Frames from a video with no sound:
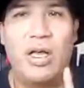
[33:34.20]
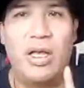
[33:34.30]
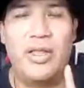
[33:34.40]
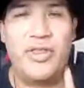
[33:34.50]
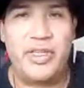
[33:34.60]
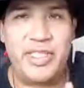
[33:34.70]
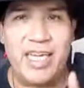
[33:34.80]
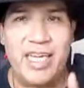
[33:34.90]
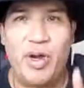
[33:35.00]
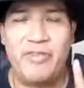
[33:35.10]
The
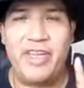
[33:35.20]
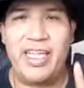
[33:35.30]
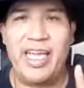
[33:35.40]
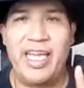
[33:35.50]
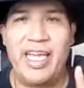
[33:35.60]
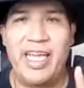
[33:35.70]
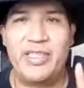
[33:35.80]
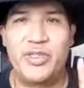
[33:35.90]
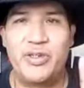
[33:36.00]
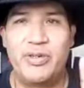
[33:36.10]
second part of that
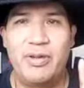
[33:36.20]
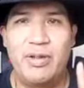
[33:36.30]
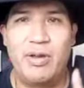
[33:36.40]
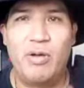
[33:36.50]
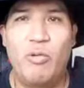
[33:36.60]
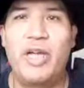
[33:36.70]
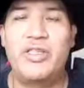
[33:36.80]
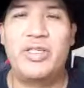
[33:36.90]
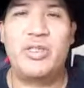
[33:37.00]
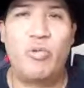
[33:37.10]
answer,
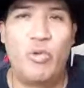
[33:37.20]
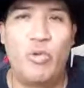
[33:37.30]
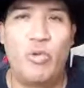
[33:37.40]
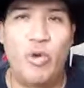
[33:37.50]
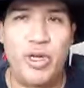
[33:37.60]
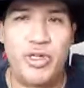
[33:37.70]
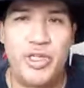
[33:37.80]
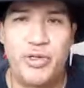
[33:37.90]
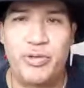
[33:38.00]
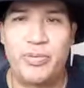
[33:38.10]
what does a warrior
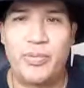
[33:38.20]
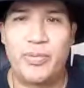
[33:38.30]
do?